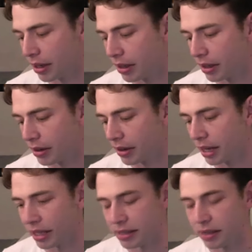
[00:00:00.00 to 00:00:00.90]
And
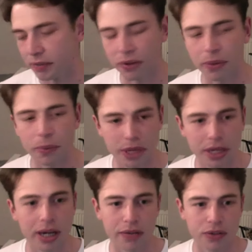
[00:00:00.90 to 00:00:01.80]
that's something we
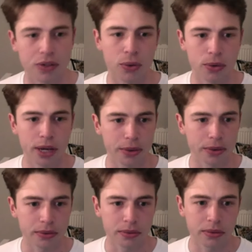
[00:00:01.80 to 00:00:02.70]
have to call
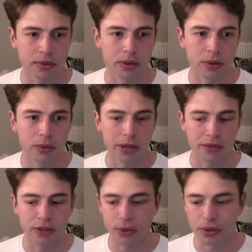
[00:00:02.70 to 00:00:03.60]
out. We
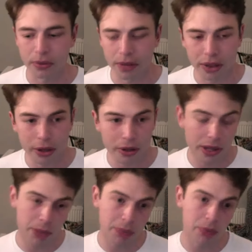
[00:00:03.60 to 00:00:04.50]
have to, and
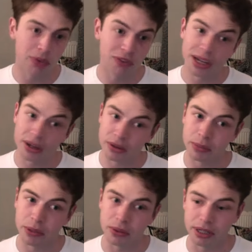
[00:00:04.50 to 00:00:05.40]
they're people within our
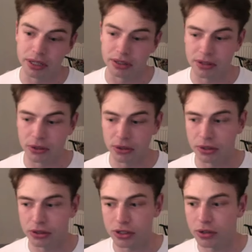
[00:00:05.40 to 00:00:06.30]
community, so you
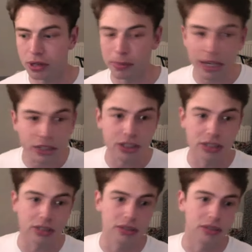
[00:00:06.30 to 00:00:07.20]
can just only
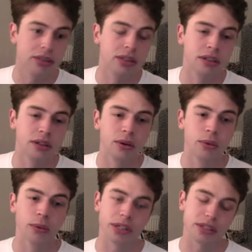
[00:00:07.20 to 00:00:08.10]
imagine
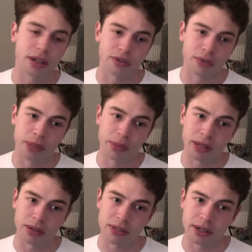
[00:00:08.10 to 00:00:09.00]
what it's like from
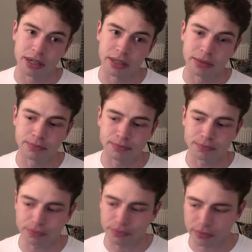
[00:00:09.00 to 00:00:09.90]
people outside.
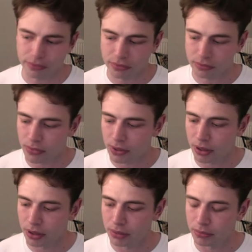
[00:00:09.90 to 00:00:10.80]

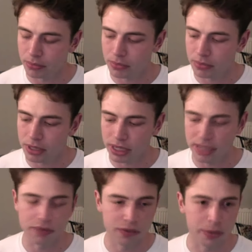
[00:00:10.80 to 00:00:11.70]
So
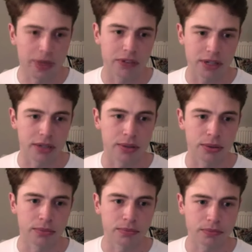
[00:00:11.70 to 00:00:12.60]
that's something we have to
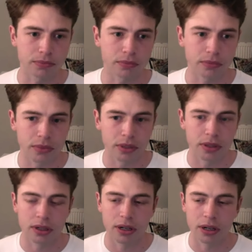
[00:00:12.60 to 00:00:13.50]
tackle.
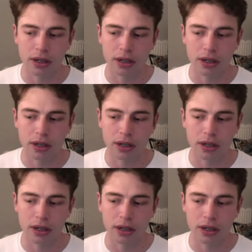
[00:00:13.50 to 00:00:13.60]
I